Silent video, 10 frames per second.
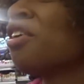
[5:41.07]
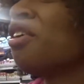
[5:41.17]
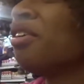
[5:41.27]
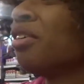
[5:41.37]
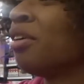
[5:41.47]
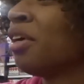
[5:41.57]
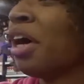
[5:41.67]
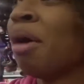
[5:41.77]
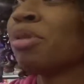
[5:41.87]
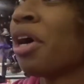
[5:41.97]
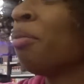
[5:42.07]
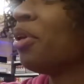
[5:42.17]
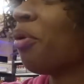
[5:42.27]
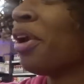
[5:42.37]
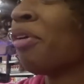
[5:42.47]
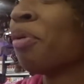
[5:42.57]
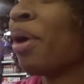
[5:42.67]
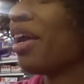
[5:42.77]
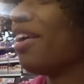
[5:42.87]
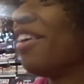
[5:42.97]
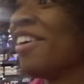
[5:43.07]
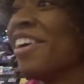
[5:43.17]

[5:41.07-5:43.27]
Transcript: I'm sorry, I be knowing everybody in here.